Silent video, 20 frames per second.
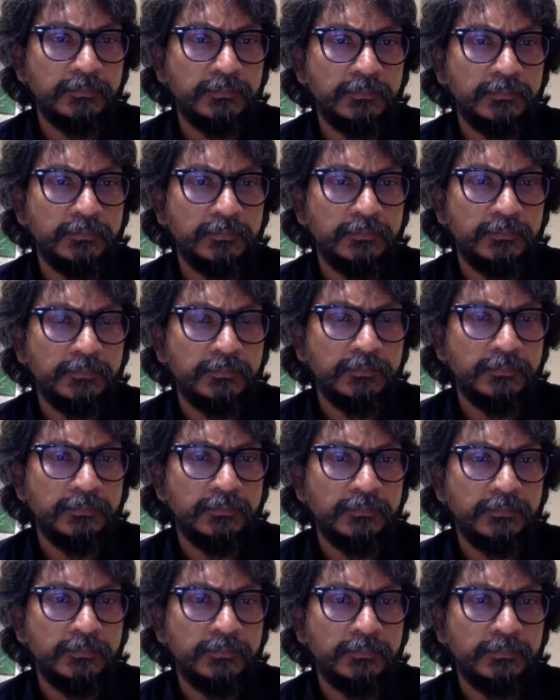
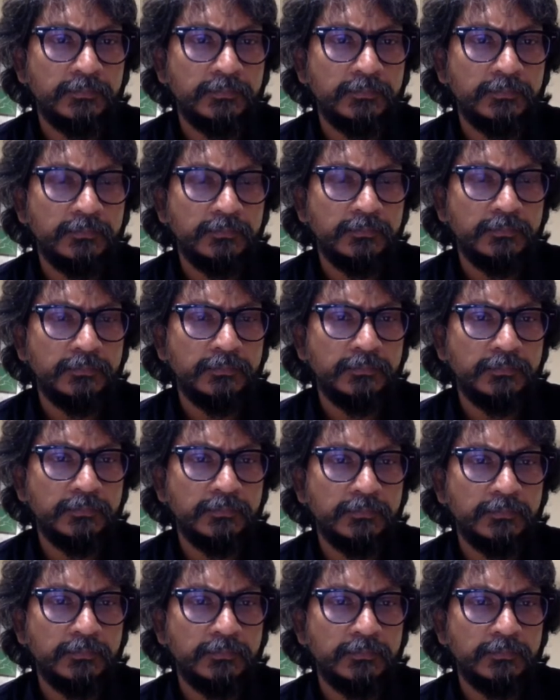
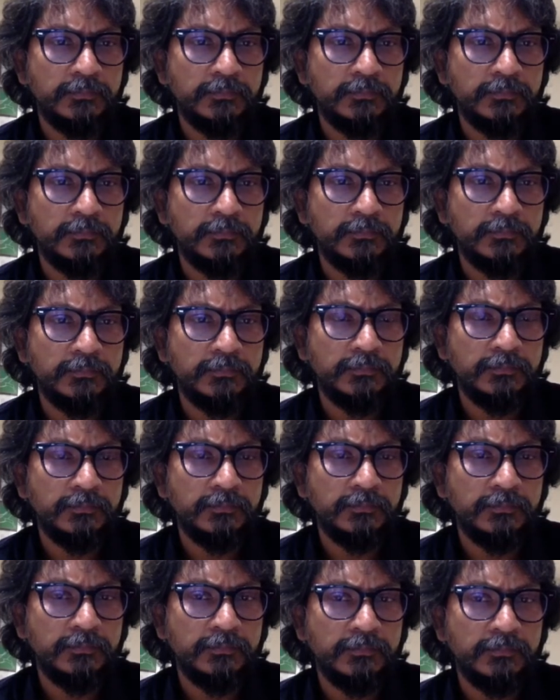
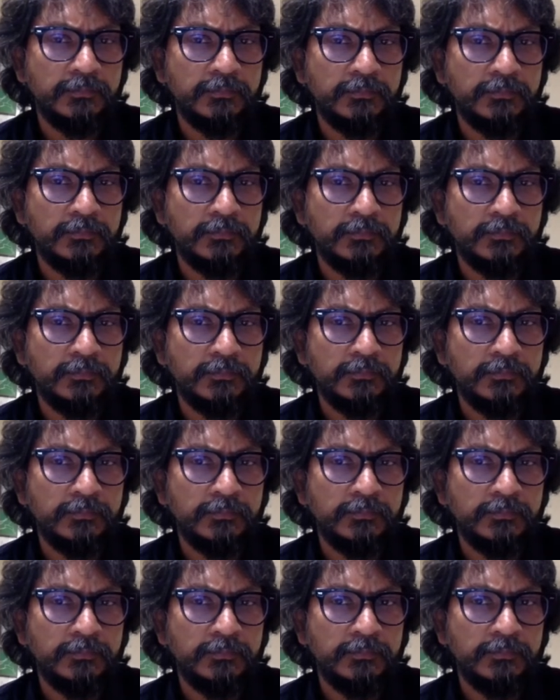
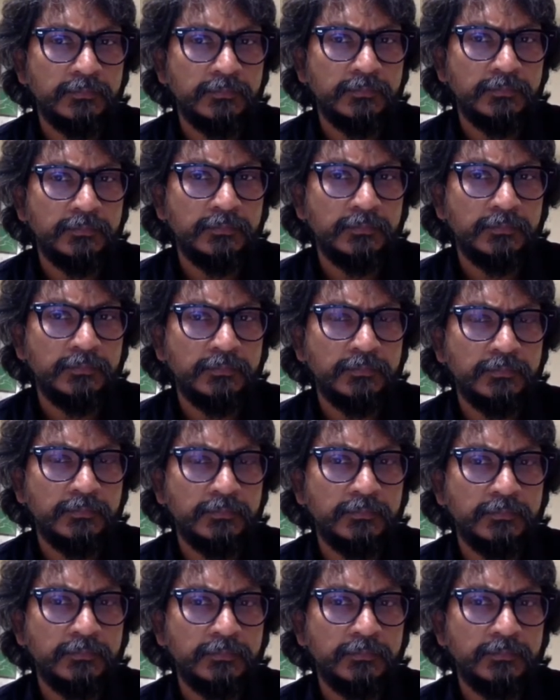
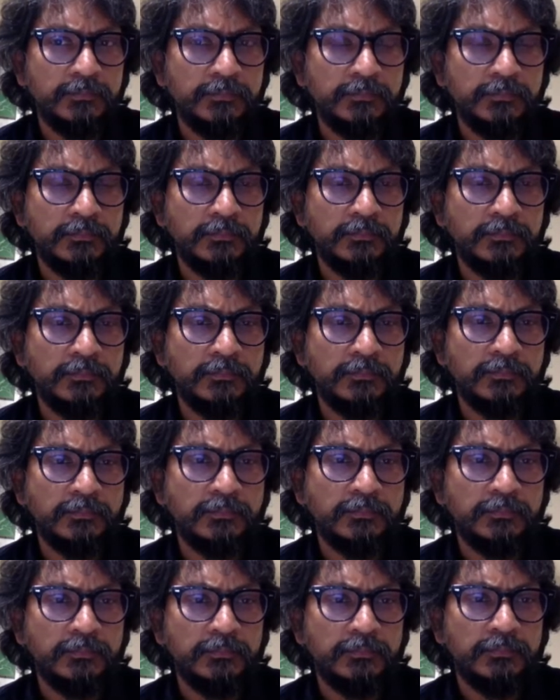
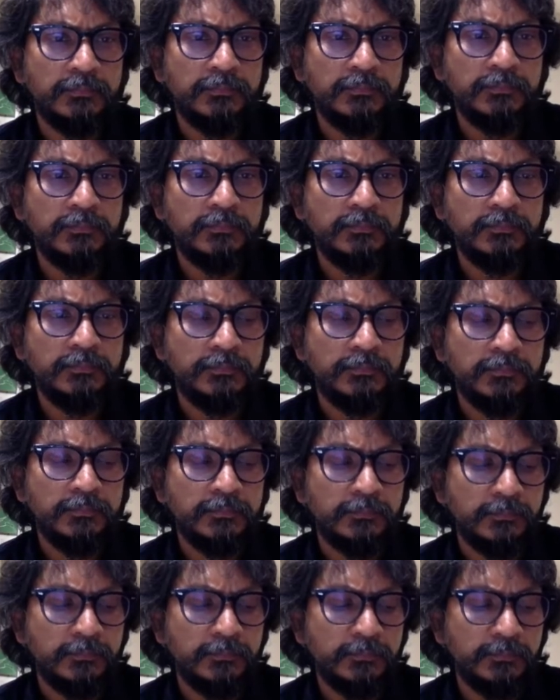
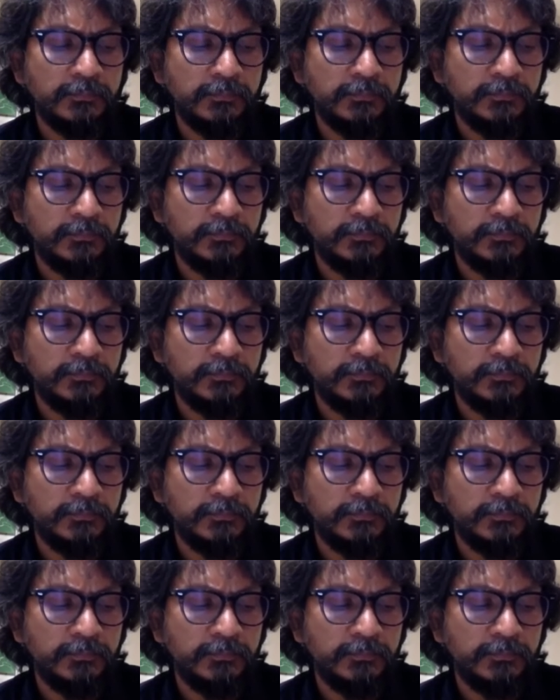(not speaking)